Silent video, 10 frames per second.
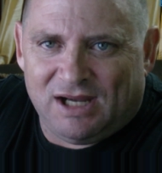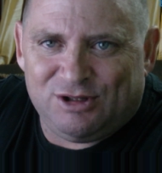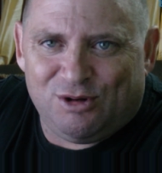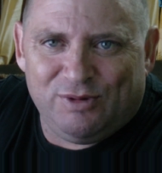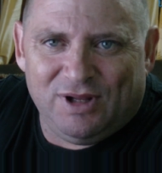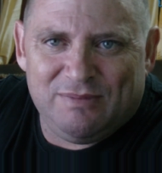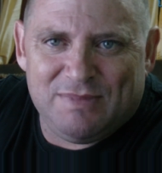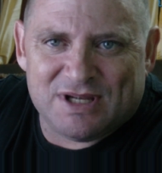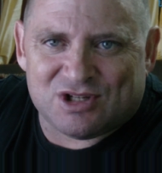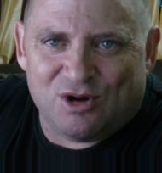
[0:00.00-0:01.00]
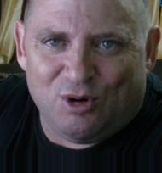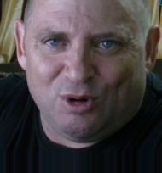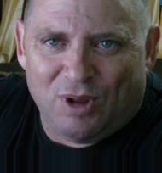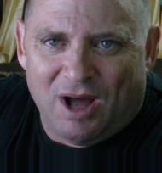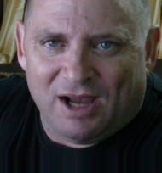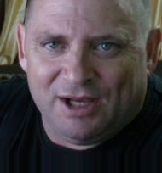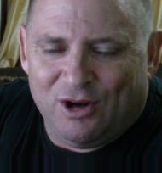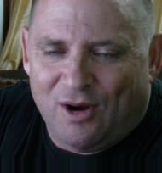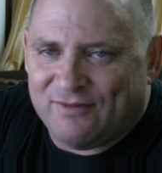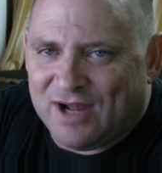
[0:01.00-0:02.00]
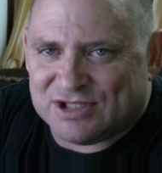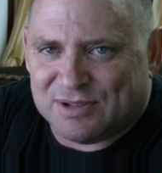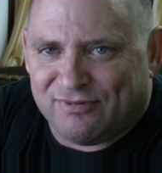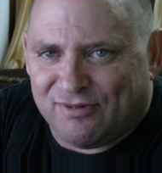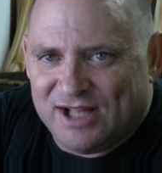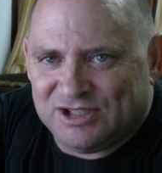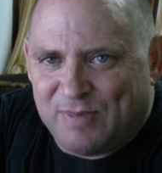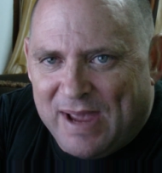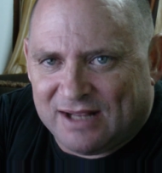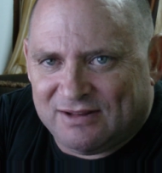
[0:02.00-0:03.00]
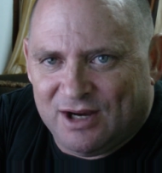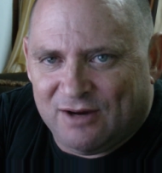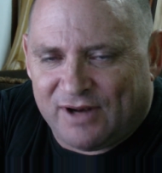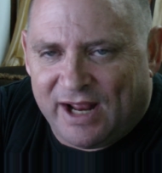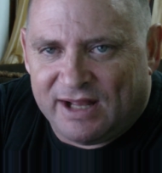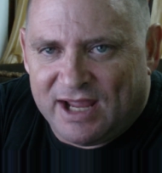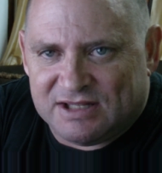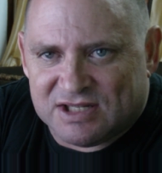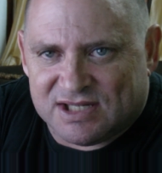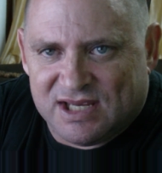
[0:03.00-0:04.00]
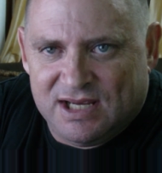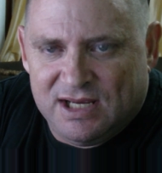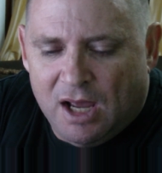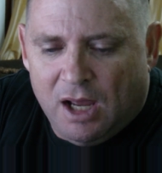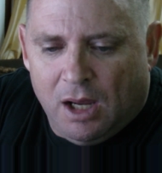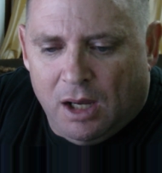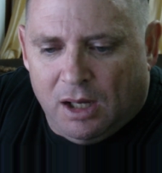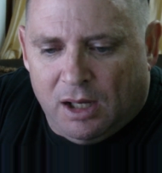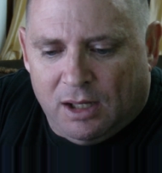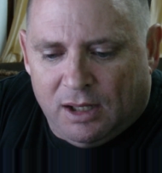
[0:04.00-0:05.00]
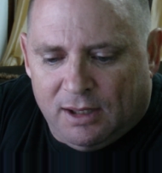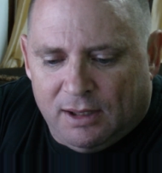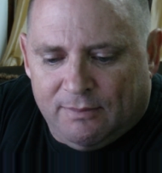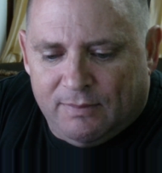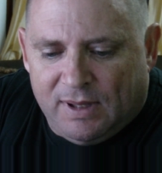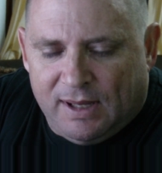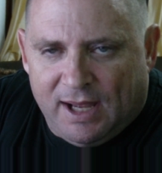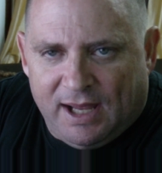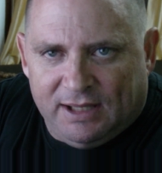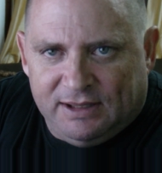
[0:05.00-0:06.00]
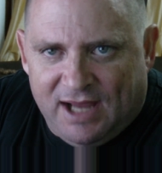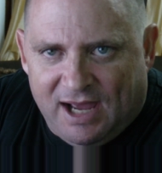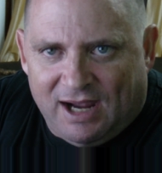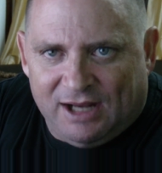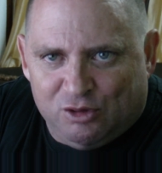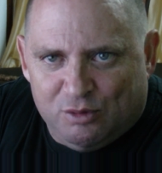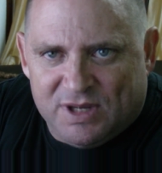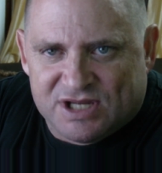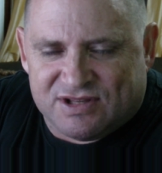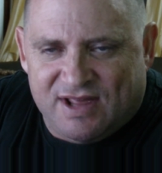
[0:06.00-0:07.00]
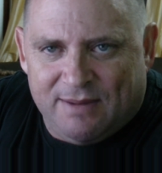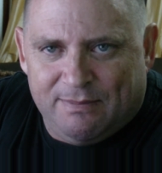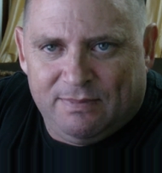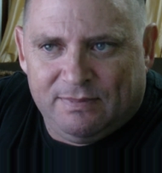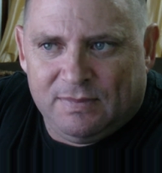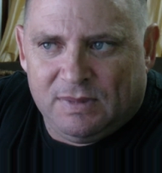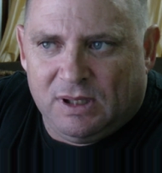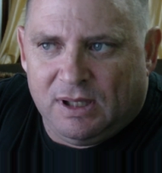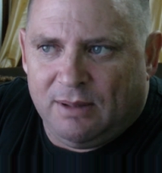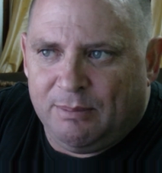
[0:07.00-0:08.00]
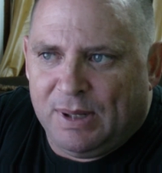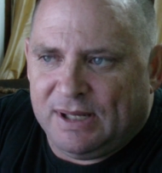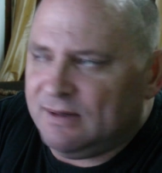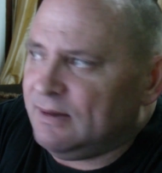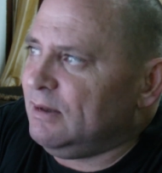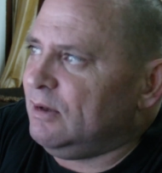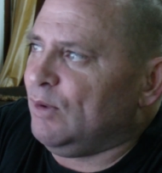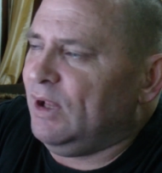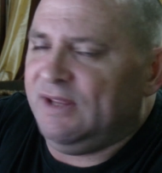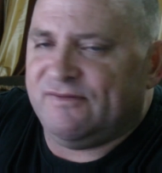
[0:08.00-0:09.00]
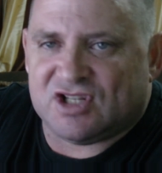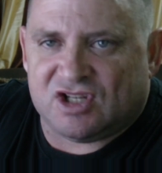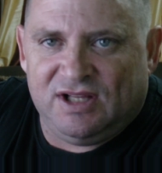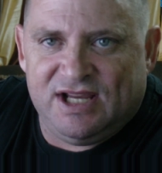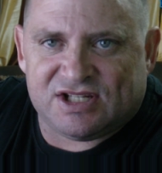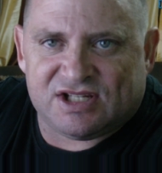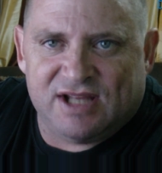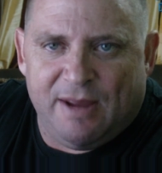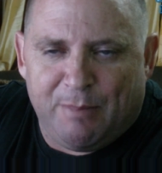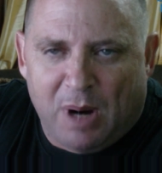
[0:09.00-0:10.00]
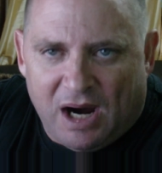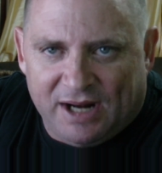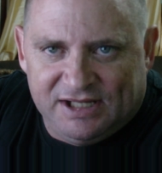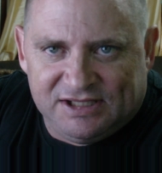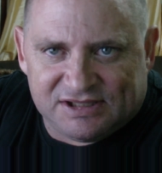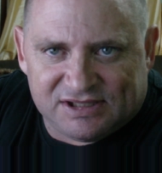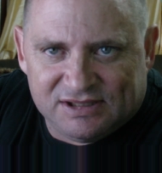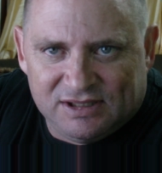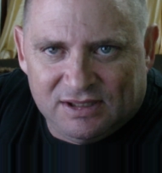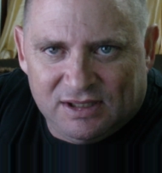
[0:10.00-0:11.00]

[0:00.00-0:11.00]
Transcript: I don't really miss a whole lot. You know, I've got some friends back there that I'd like to see, and yeah, I do miss them, but really this list embodies